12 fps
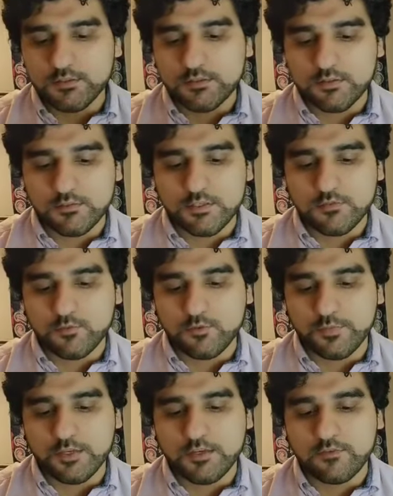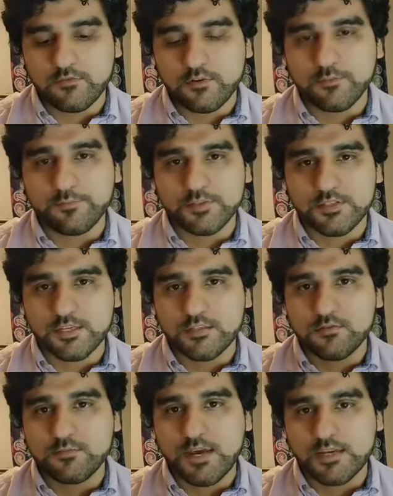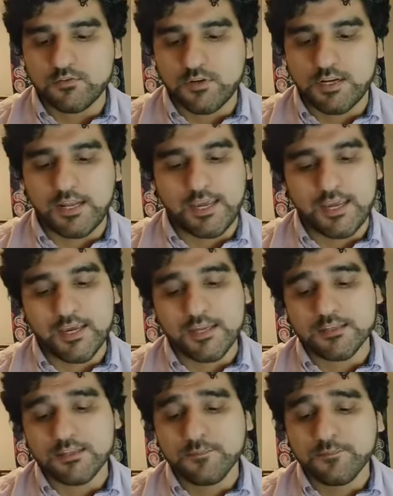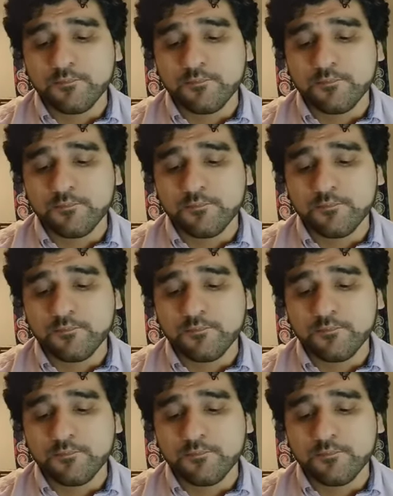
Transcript: So this will be from potassium hydrate and